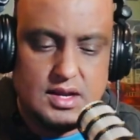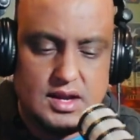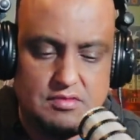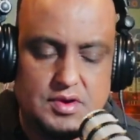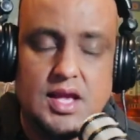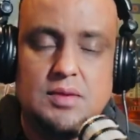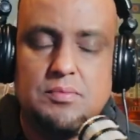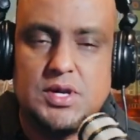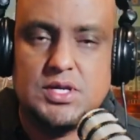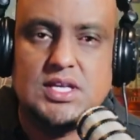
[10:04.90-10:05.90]
in Africa,
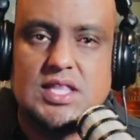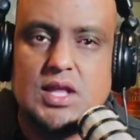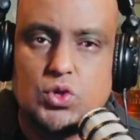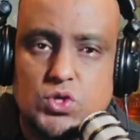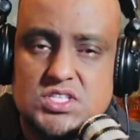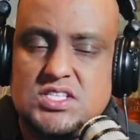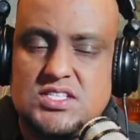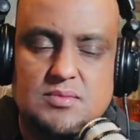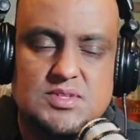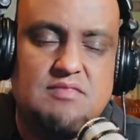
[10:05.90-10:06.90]
because those
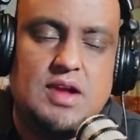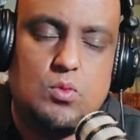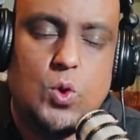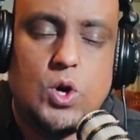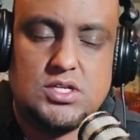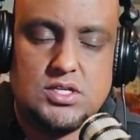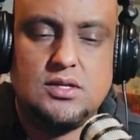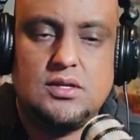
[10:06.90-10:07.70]
systems have not worked.